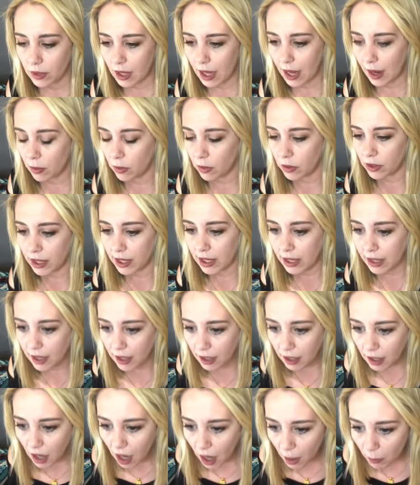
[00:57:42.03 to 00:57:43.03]
Okay, we'll get
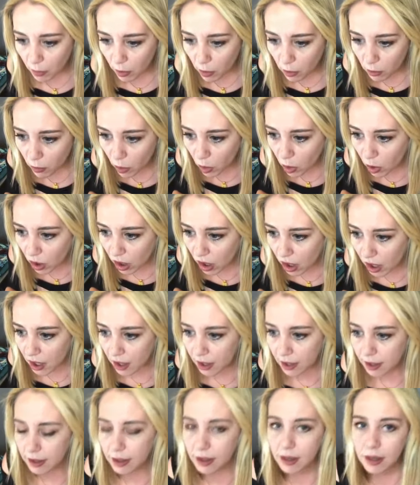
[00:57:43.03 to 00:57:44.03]
in a couple
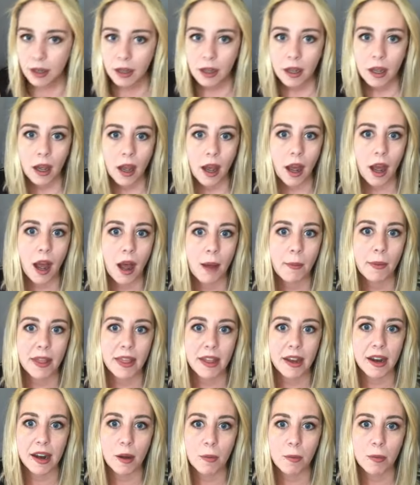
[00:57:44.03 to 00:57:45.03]
more um,
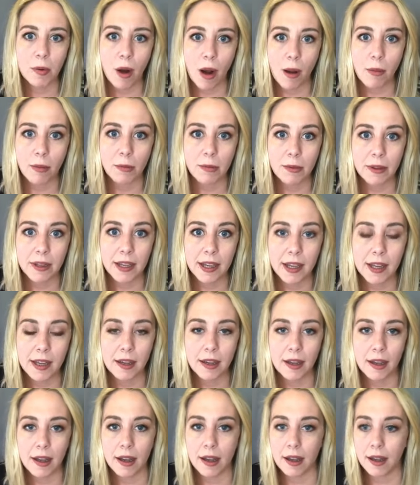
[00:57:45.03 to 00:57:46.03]
and then I'll
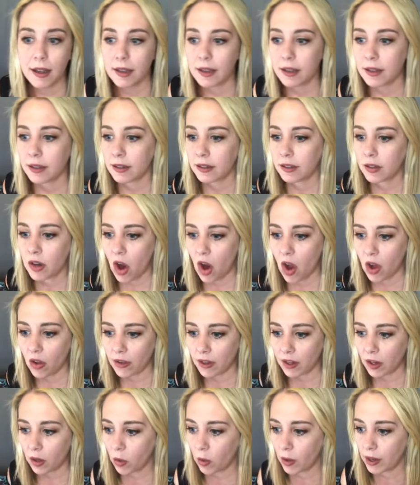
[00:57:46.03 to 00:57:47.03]
probably uh,
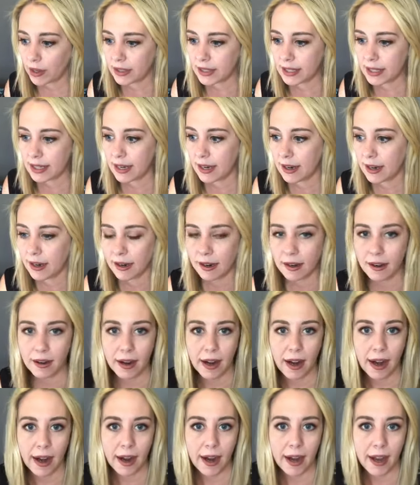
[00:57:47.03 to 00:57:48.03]
call it quits
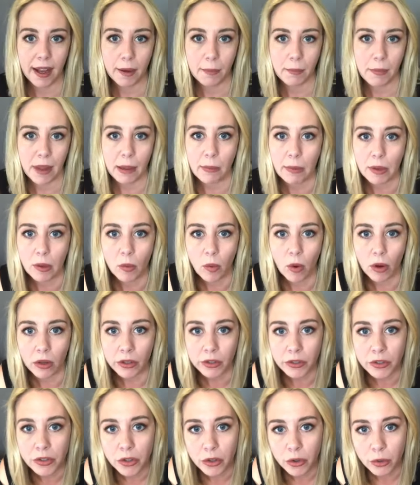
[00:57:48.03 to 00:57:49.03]
here in maybe
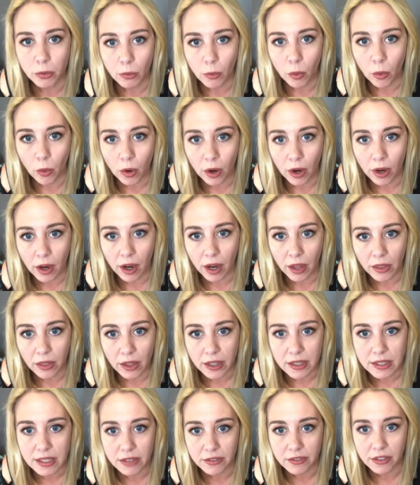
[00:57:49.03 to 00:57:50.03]
one or two more,
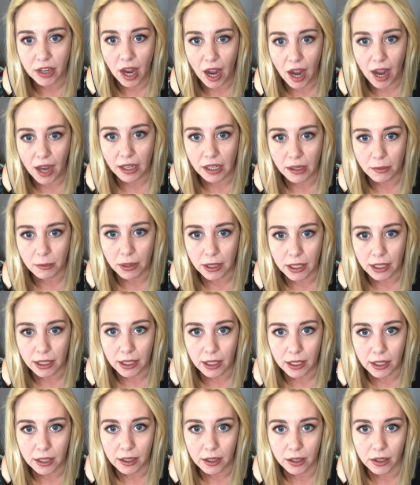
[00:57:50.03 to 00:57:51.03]
unless I've got
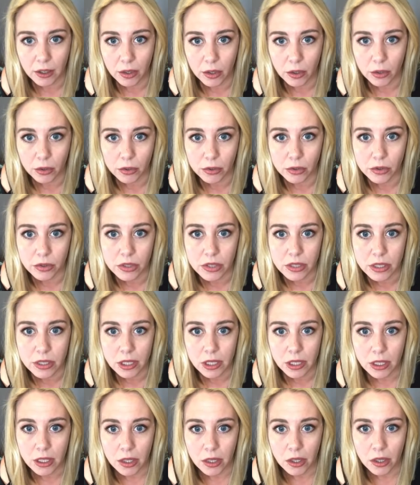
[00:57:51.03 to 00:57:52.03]
anybody here
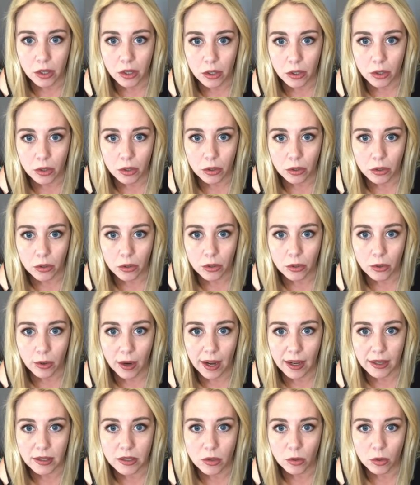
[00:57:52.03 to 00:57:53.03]
who's
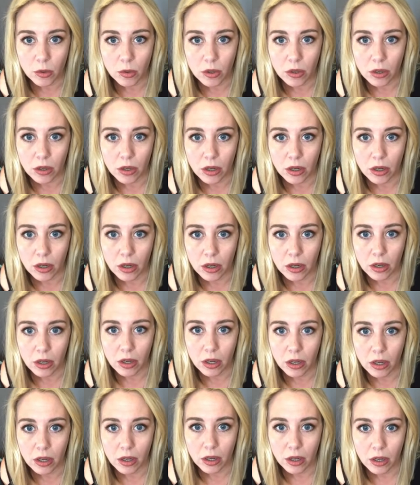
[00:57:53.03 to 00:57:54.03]
who has
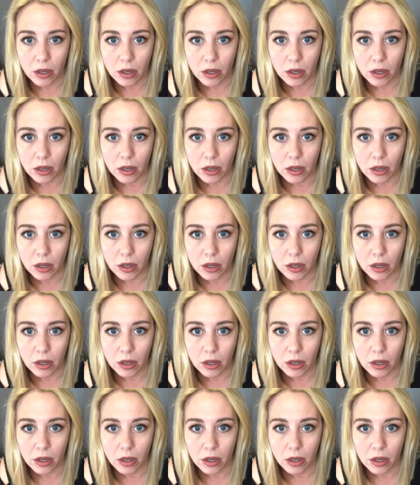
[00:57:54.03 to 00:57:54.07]
ordered.